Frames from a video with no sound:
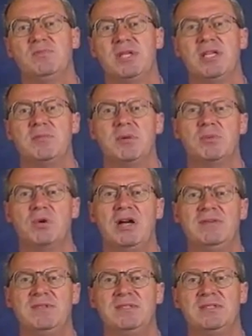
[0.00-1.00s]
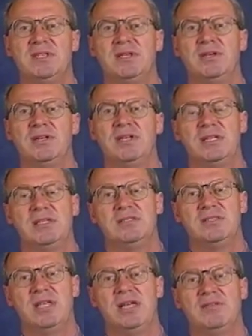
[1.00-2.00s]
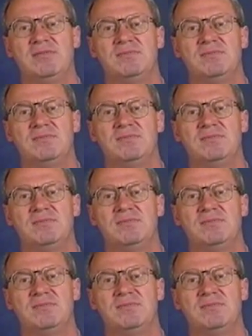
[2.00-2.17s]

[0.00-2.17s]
become a profit center in itself.